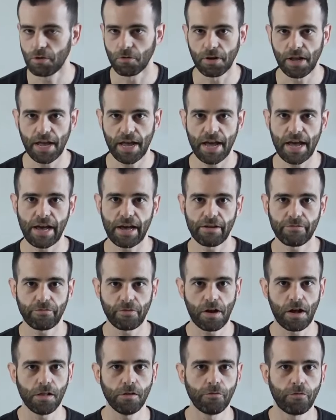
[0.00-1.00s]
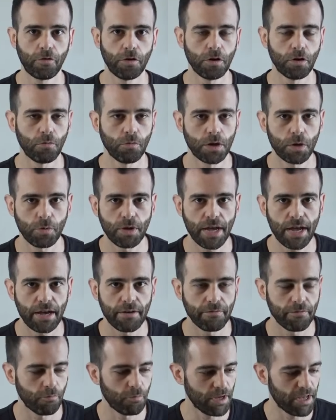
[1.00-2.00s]
don't have olive oil, what do we
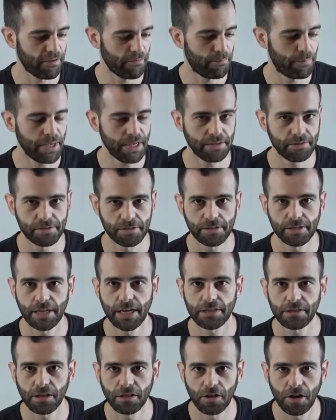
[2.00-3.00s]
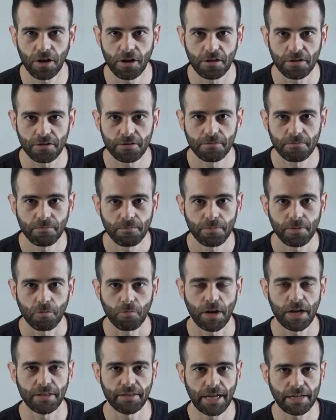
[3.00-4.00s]
have? We have pigs, get the lard,
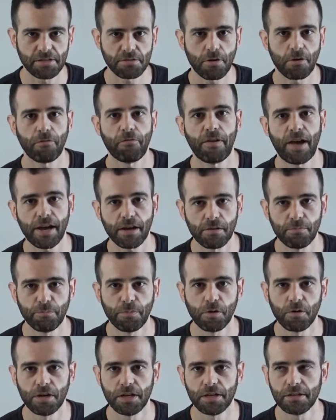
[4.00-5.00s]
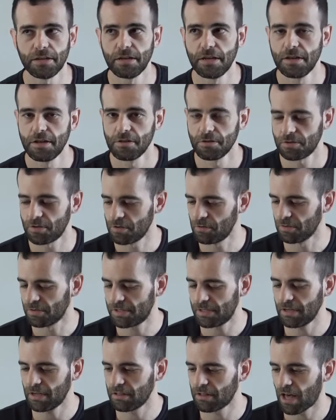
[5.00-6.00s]
right? That's our fat component. So you'll
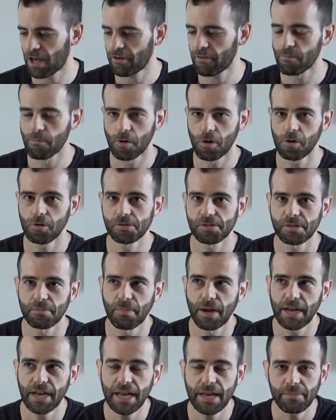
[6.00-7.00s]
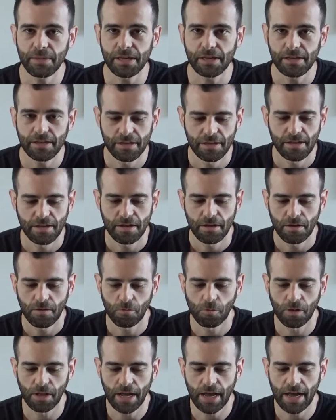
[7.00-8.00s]
see a lot of mojos in Miami
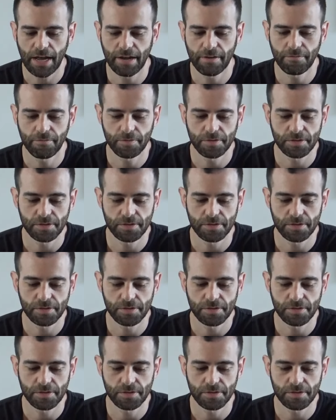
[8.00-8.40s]
will have